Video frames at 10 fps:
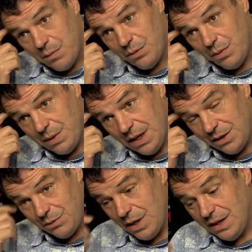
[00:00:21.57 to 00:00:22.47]
and we began
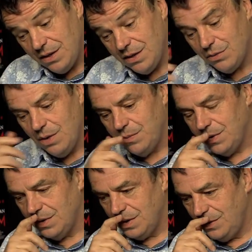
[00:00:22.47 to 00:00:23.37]
to write this
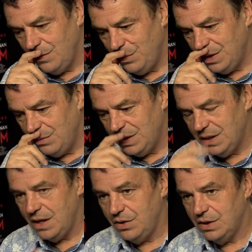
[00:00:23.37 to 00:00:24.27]
script, you know. We
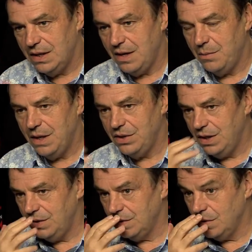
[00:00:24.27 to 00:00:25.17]
decided just to let our
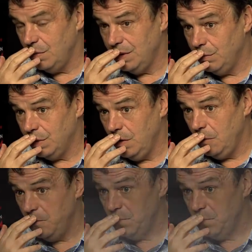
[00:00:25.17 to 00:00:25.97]
imaginations go where they would go,